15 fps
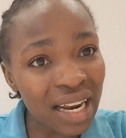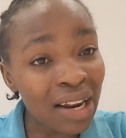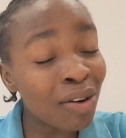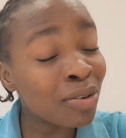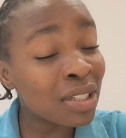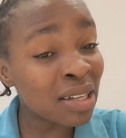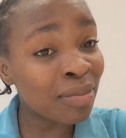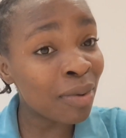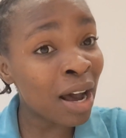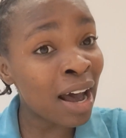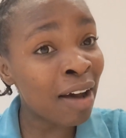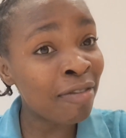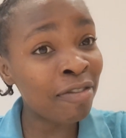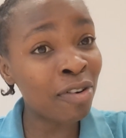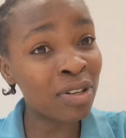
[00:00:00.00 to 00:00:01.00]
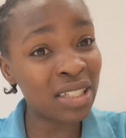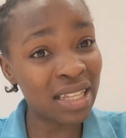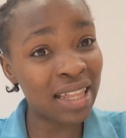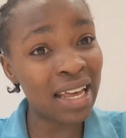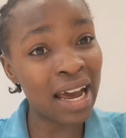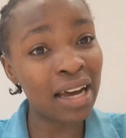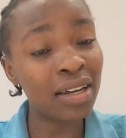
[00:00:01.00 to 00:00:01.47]
allow phones
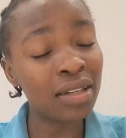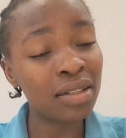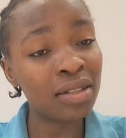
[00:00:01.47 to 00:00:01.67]
there